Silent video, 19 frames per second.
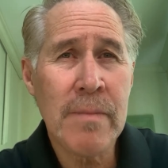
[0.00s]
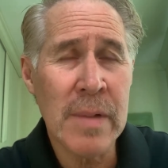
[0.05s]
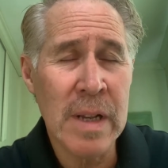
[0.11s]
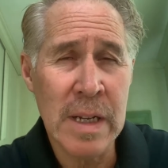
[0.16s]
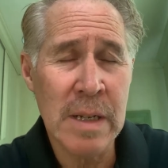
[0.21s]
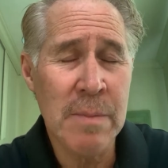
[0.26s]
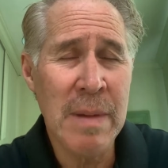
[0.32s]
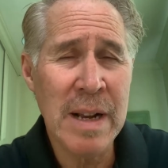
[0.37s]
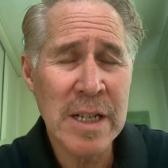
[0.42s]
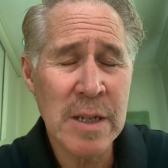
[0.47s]

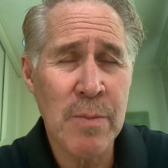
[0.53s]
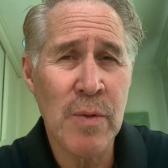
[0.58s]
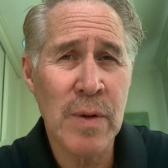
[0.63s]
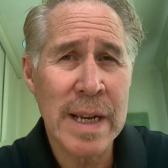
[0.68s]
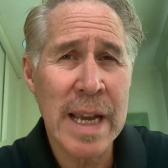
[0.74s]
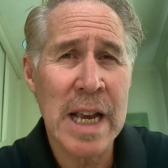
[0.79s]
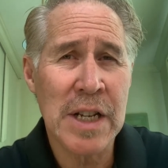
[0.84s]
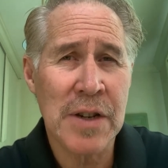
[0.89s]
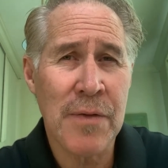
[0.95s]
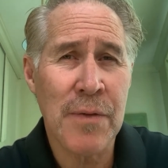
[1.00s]
It's much more
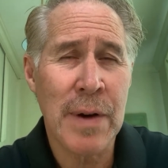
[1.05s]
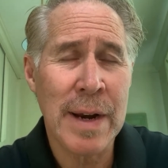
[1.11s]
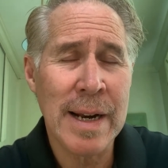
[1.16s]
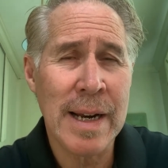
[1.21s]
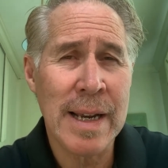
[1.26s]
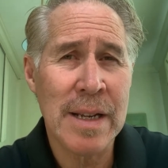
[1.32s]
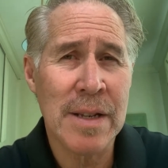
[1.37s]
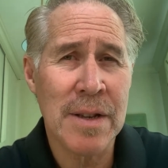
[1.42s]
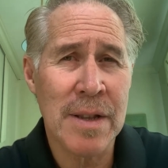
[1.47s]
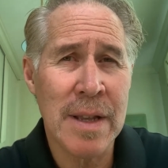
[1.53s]
cash
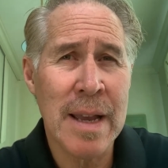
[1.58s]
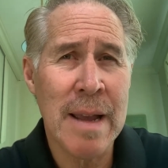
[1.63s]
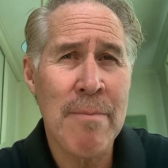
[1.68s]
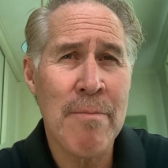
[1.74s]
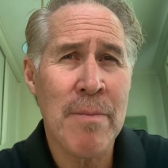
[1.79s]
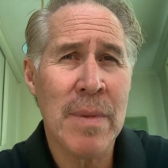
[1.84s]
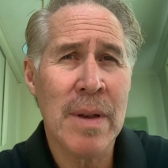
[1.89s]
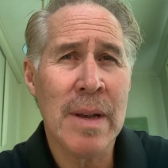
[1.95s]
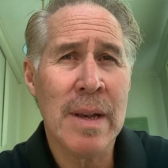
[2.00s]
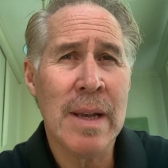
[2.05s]
friendly to
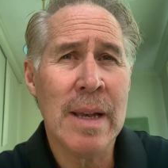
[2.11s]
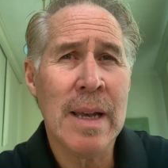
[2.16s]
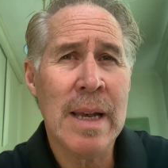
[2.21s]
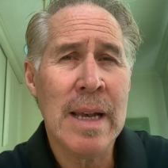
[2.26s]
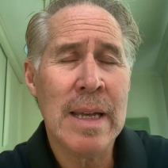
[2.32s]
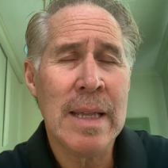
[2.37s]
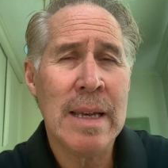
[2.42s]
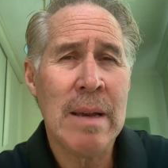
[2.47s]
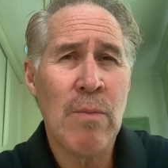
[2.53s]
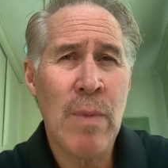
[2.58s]
them
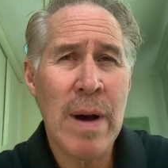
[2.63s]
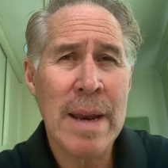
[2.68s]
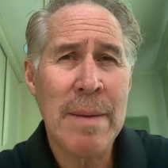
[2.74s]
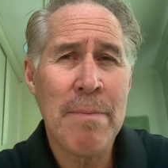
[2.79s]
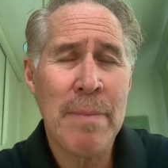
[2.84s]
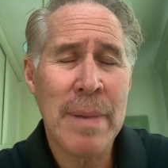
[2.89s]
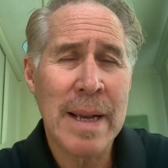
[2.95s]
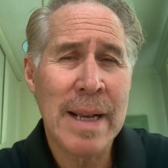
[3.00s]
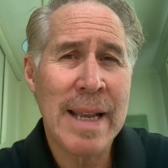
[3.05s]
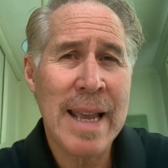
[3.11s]
than
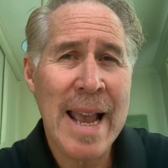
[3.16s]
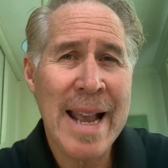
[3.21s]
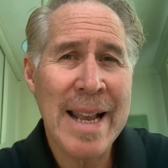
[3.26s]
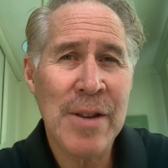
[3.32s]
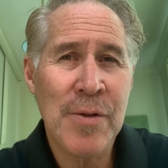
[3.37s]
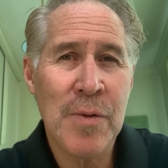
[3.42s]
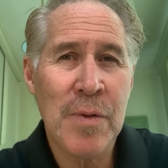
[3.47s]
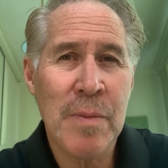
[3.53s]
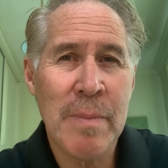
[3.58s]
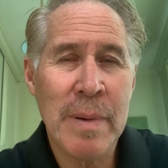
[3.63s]
one big
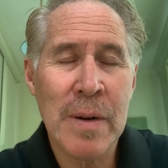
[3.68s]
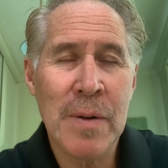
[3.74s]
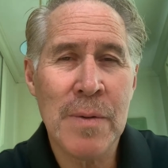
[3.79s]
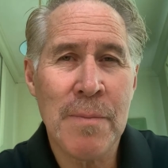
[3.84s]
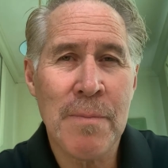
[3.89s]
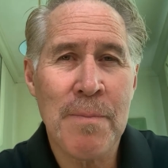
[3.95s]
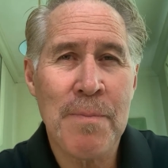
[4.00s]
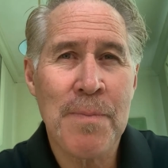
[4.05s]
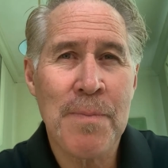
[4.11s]
annual bill.